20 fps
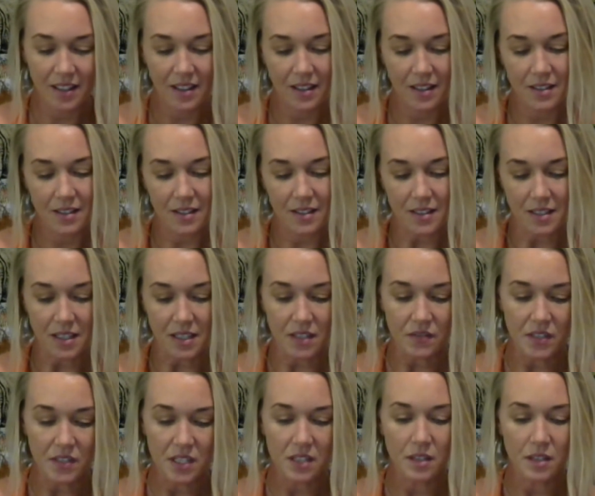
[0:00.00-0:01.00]
the
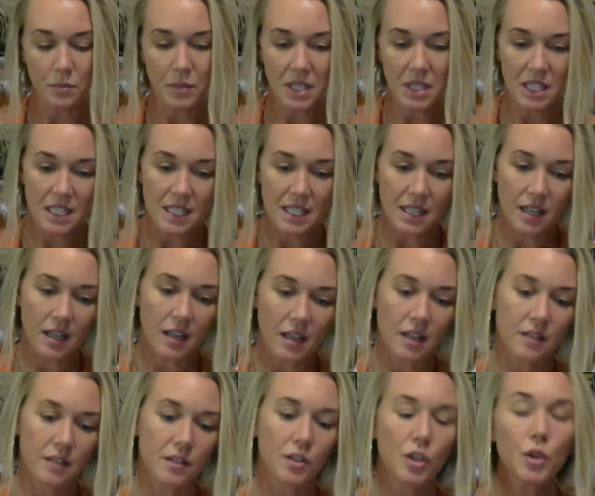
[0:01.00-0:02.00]
TV, the media,
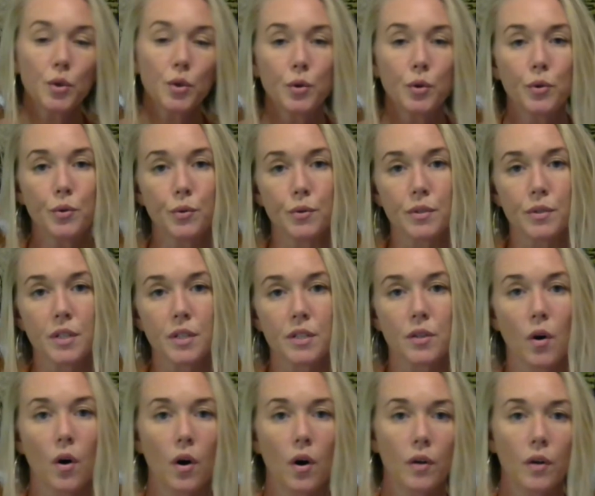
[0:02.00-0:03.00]
the news. It's
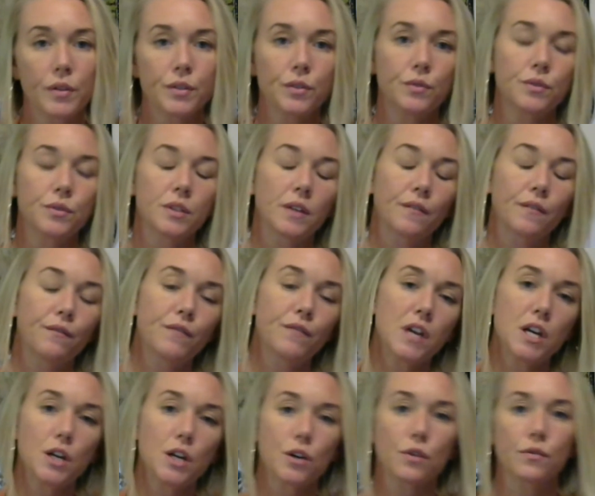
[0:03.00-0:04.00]
all inducing
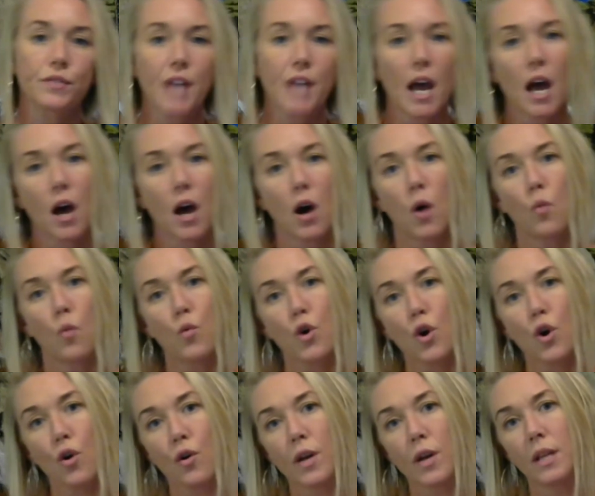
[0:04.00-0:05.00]
fear, doubt,
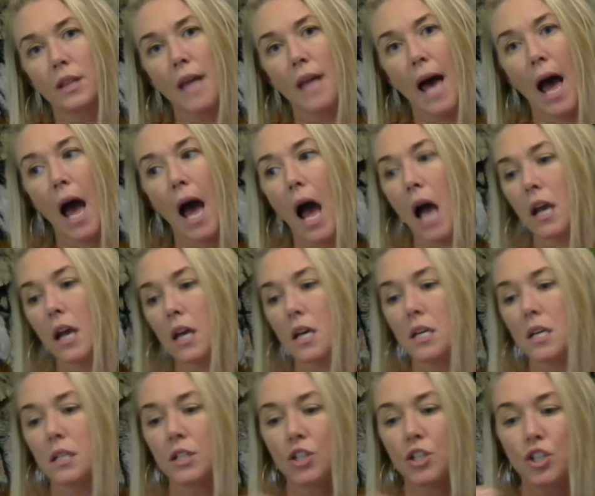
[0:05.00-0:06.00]
worry, lack.
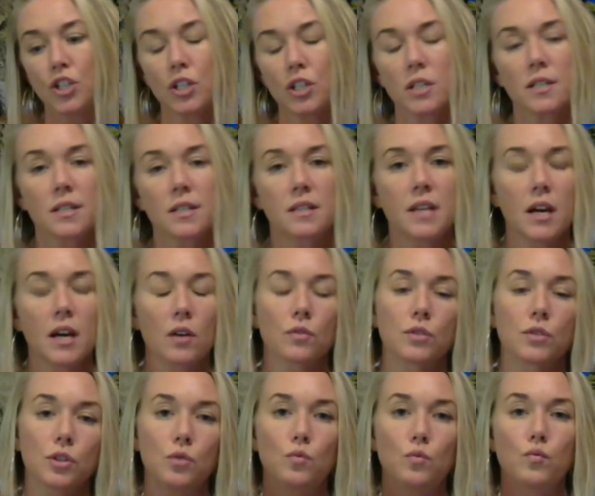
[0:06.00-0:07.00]
It's just there
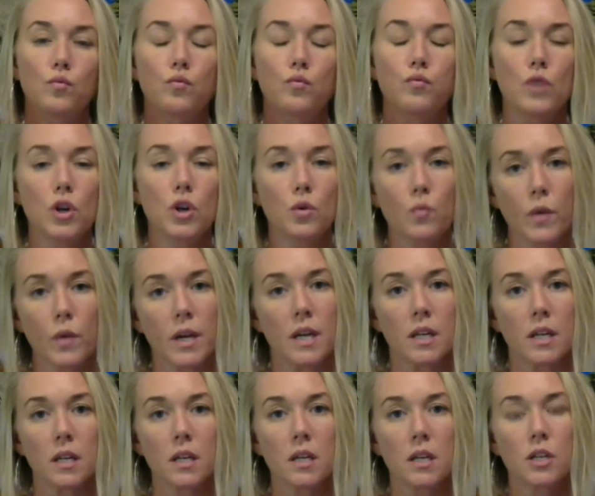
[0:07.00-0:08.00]
to
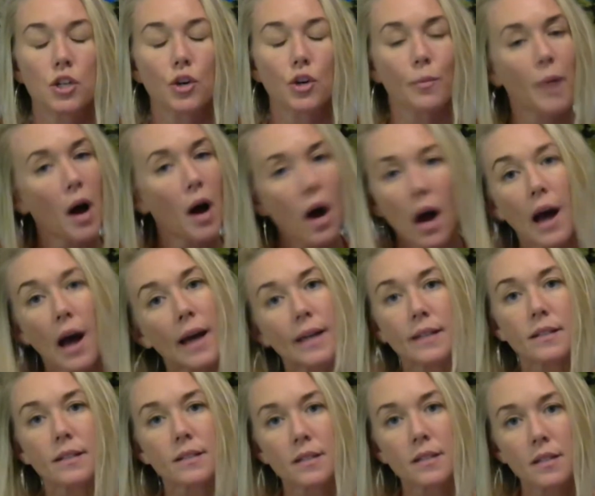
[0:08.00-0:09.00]
ruin your
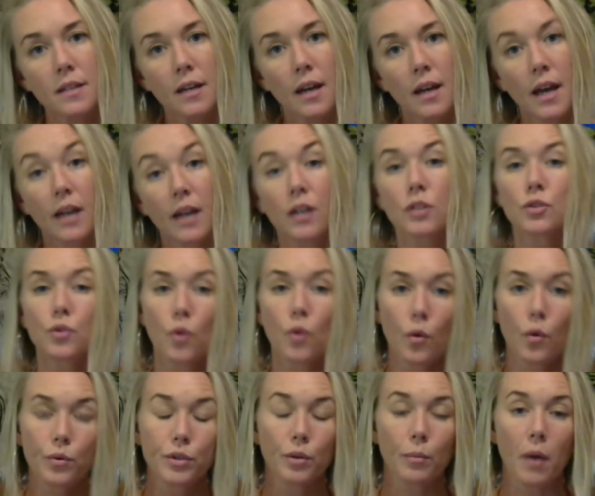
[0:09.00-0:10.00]
mind and
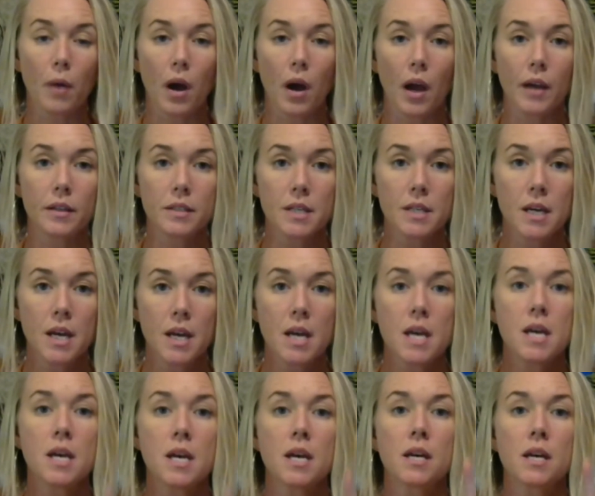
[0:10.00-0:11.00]
control your mind.
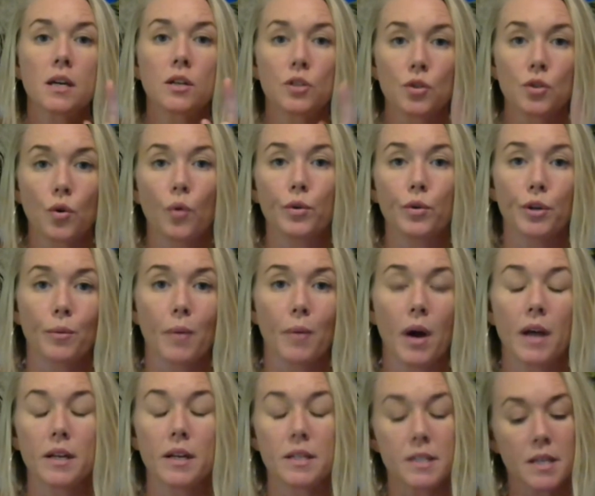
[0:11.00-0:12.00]
Control your
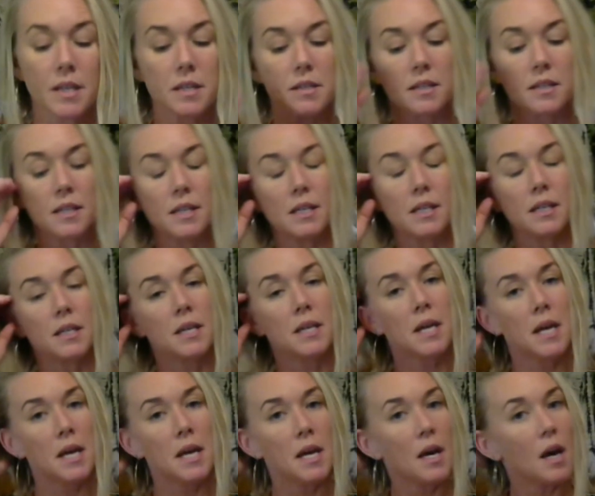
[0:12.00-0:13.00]
mind is the key.
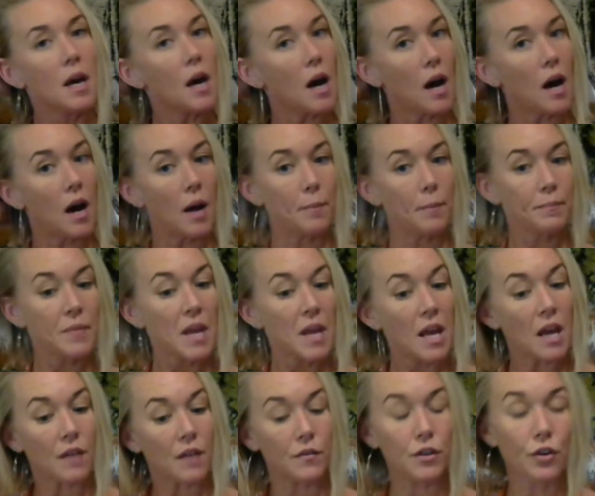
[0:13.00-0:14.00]

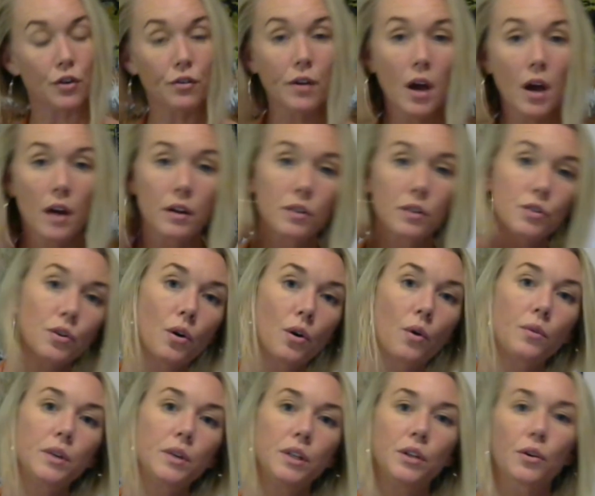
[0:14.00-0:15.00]
If you're not
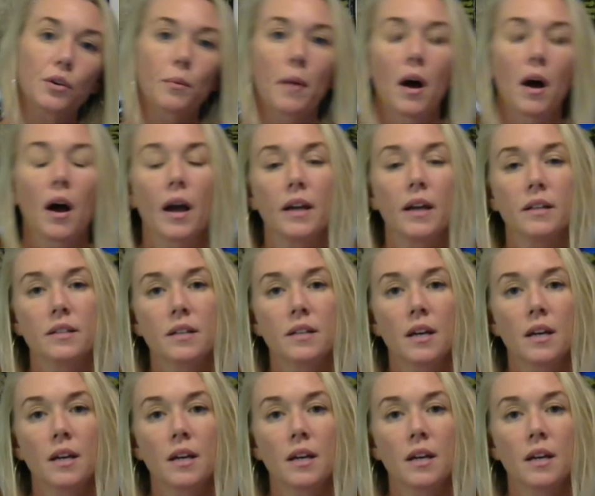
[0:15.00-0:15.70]
controlling your mind,